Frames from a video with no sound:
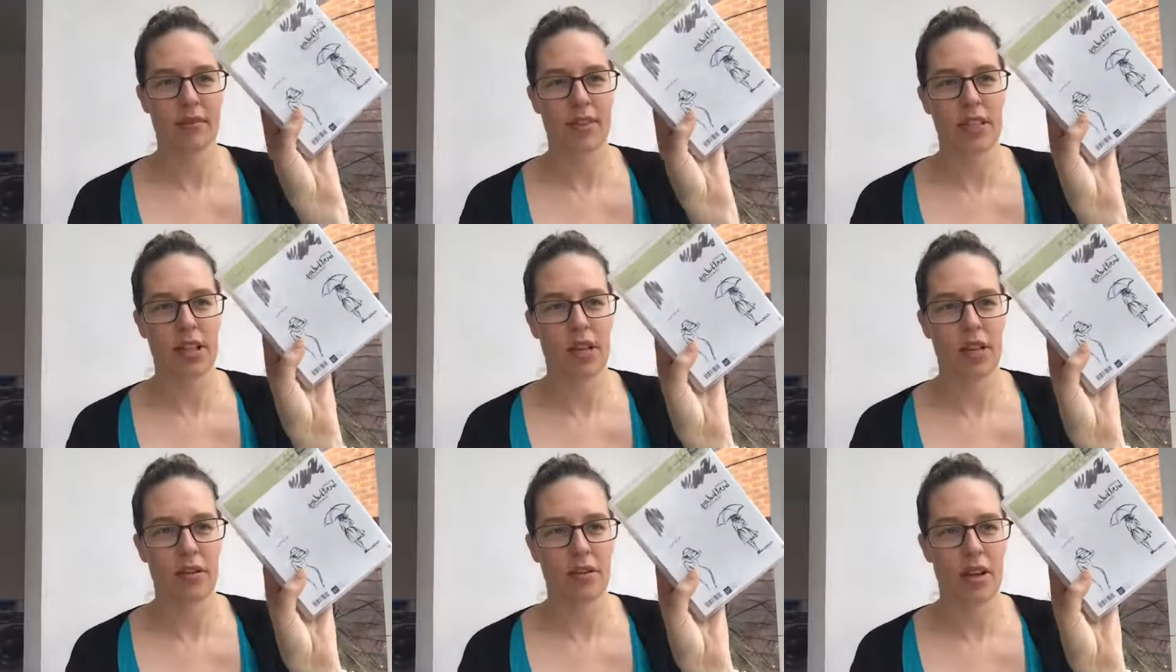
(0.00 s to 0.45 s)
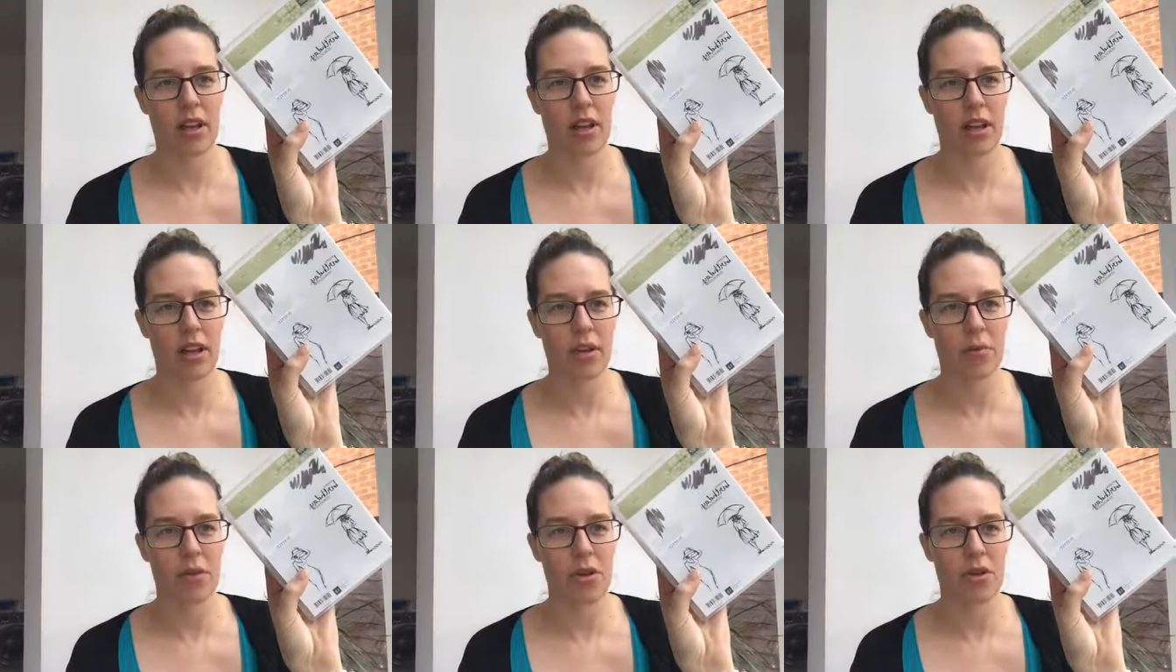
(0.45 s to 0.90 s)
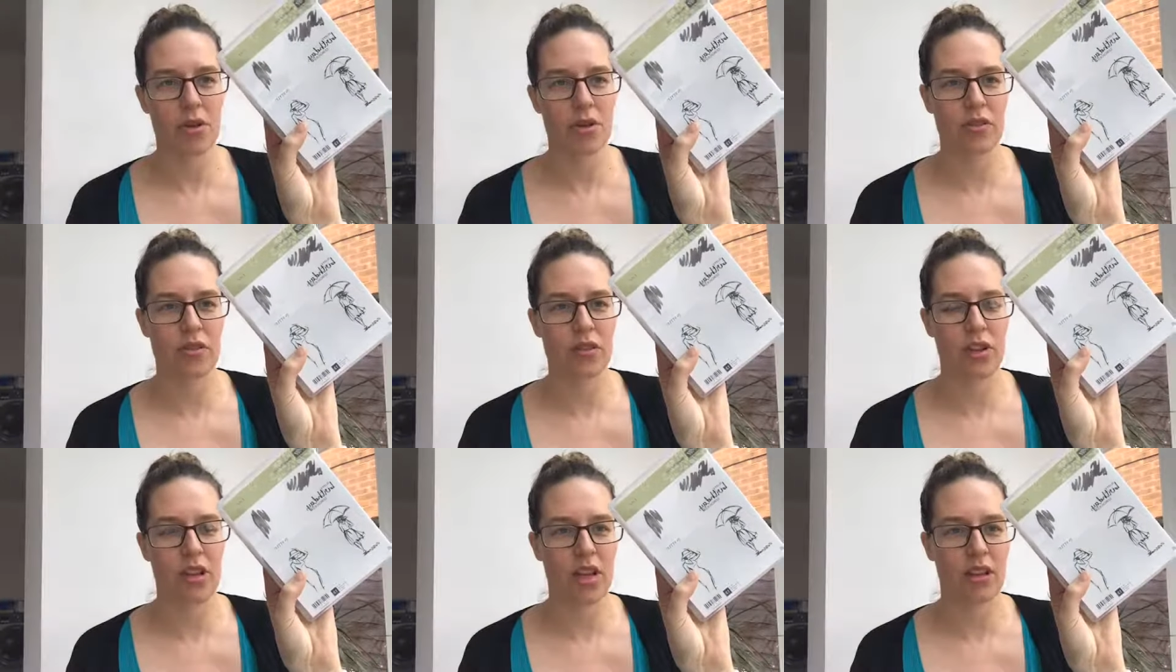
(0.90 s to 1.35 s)
So the
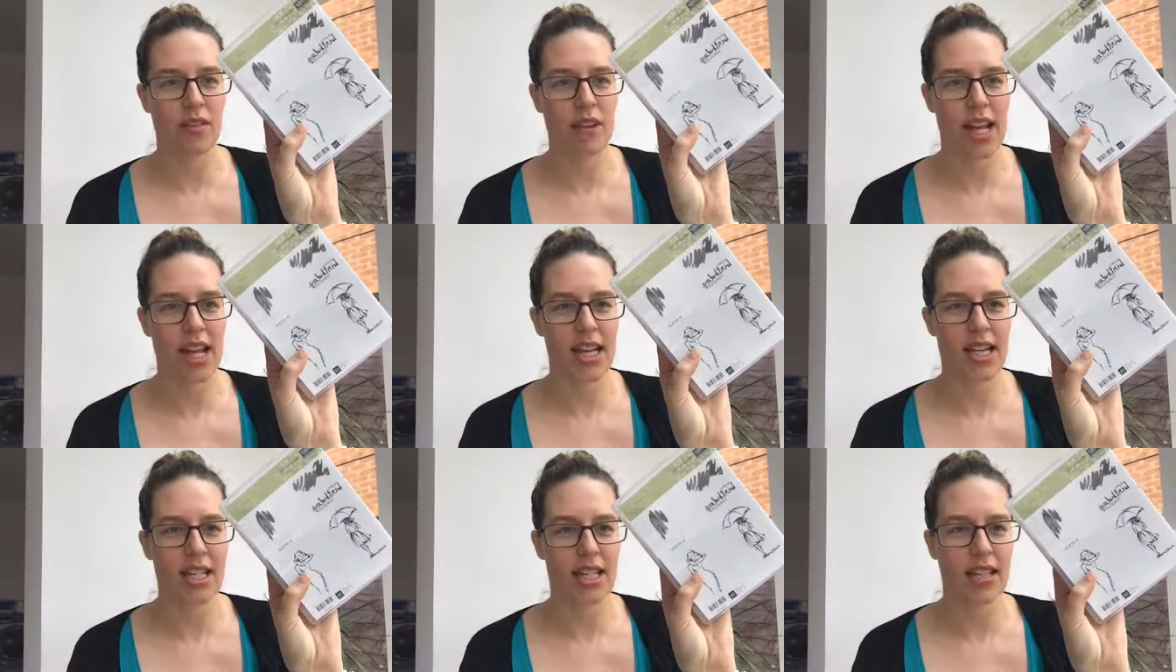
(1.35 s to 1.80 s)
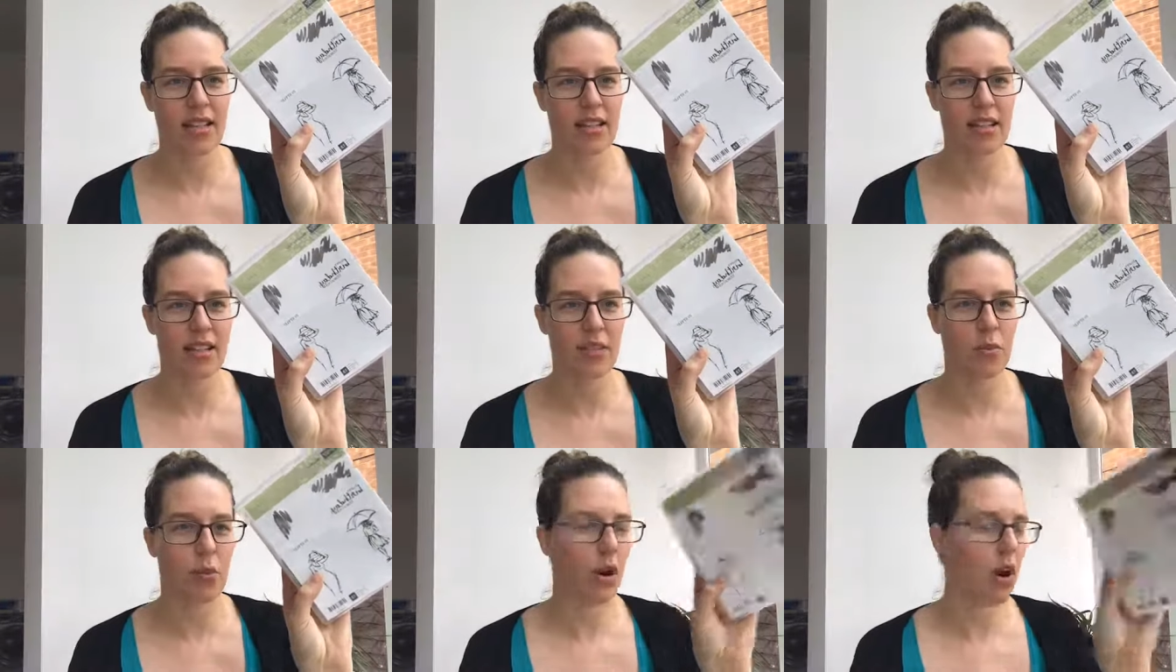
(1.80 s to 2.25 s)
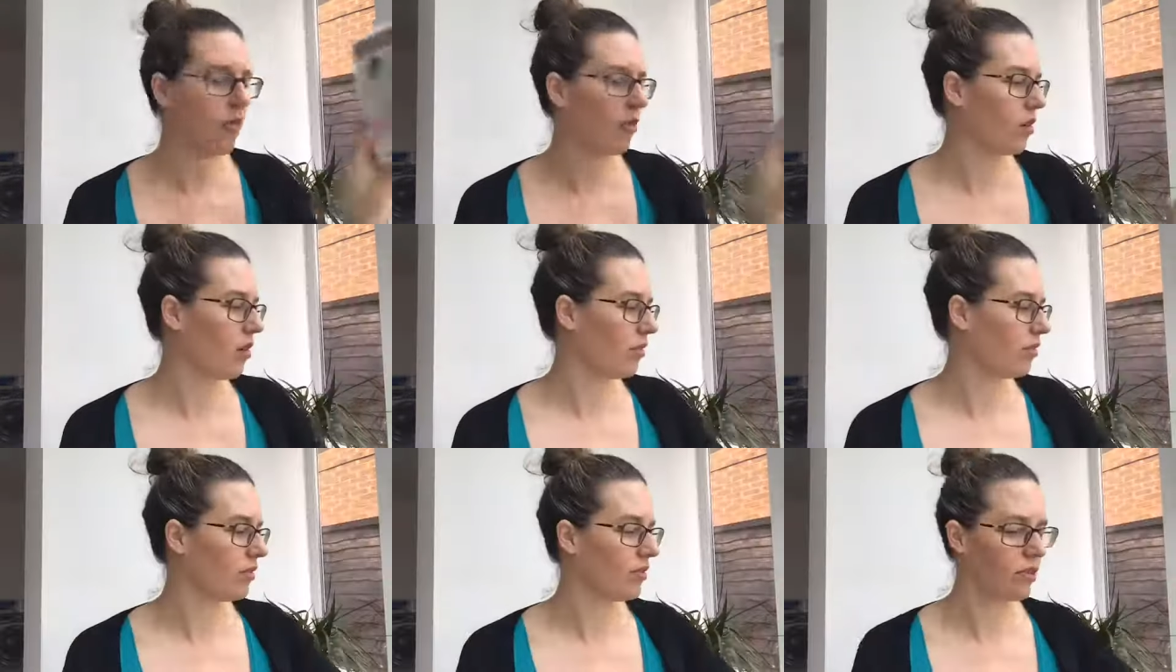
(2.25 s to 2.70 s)
Beautiful You ladies is what I've
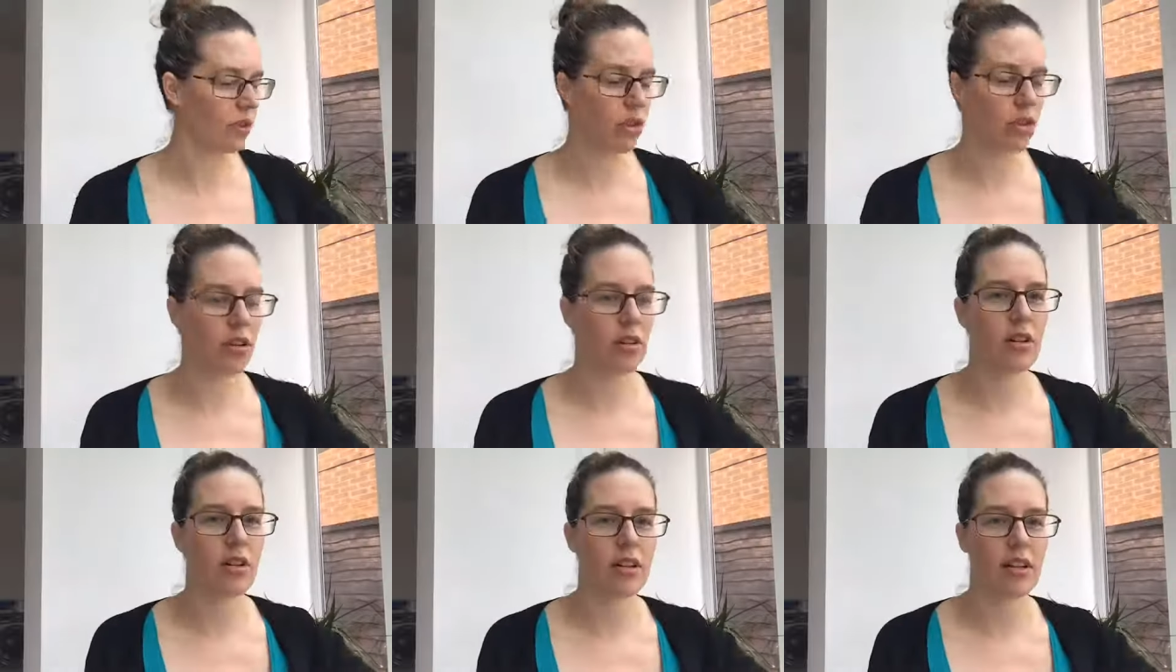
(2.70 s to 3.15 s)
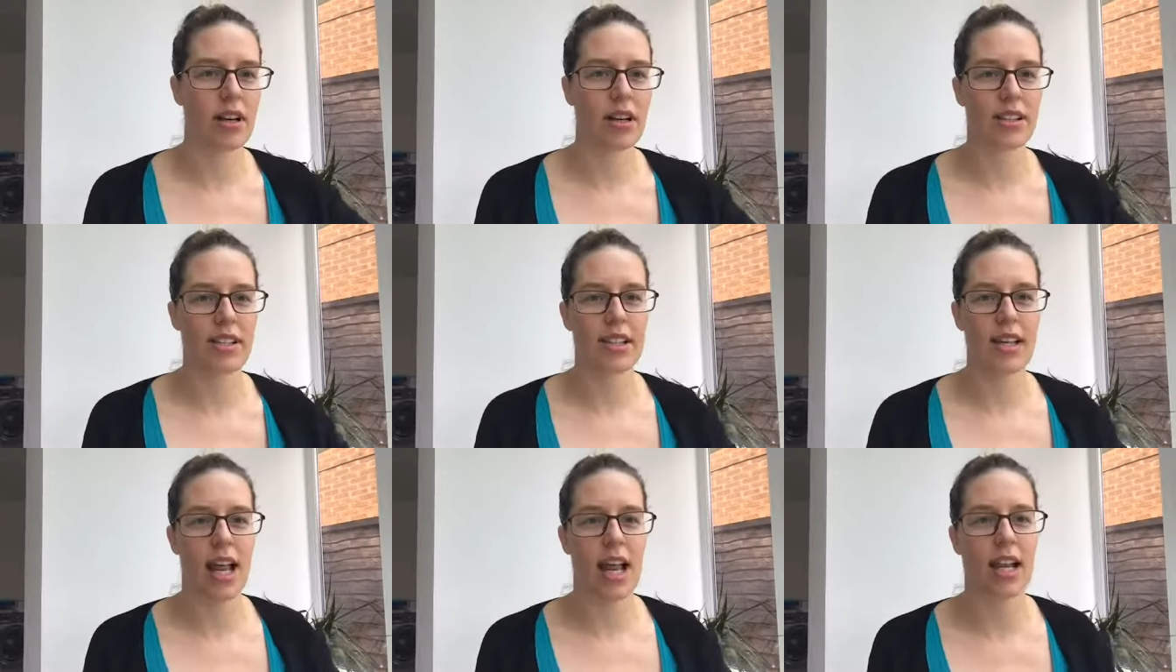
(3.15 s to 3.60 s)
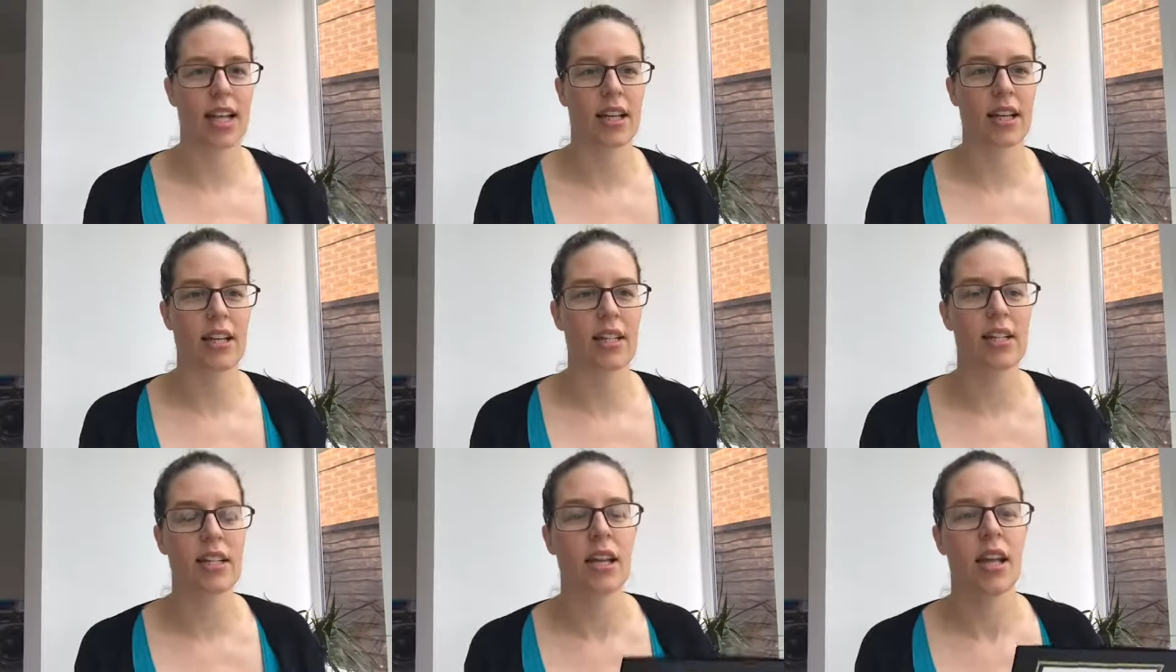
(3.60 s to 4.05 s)
gone for, nice and
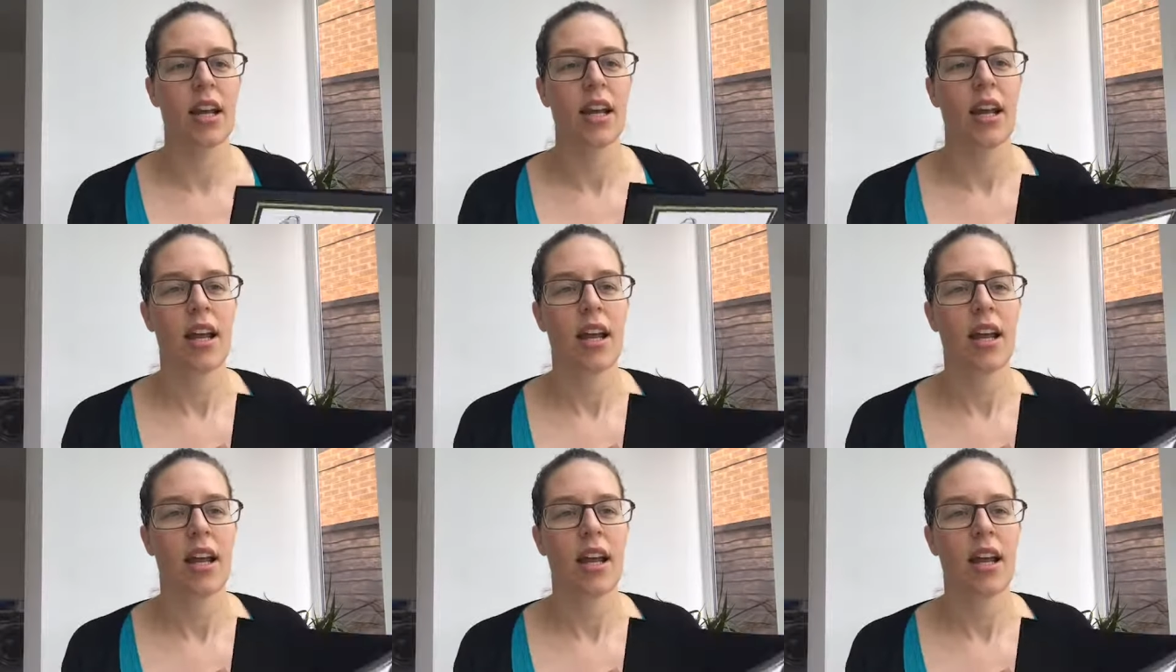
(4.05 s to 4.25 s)
elegant.